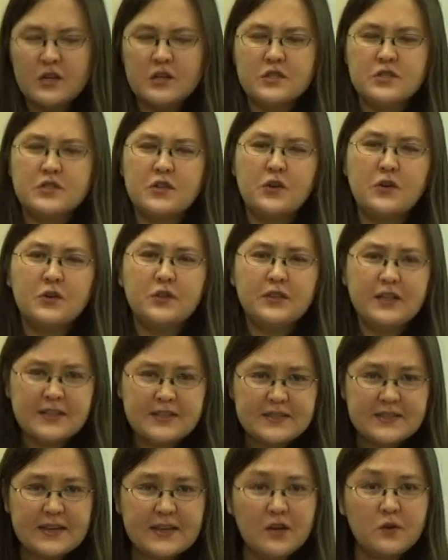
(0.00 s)
So
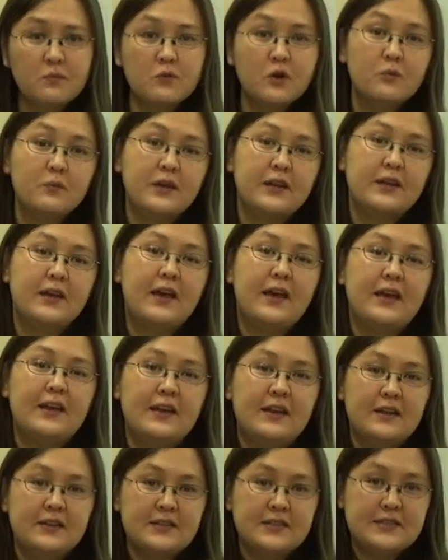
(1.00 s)
let's take a moment
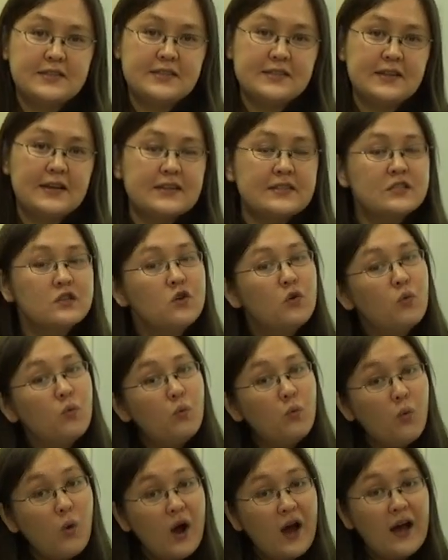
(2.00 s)
and discuss
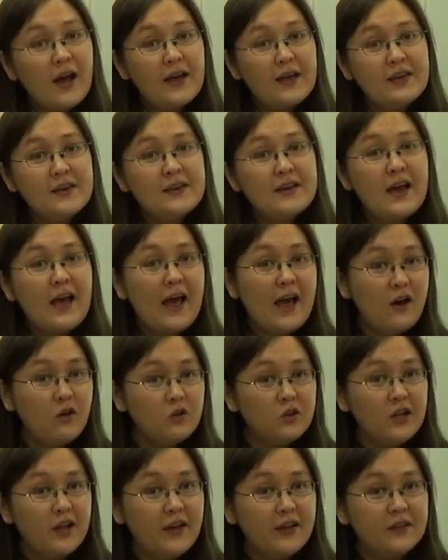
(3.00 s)
why
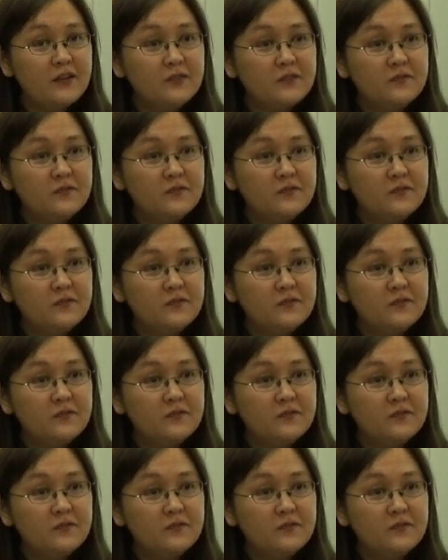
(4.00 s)
outline.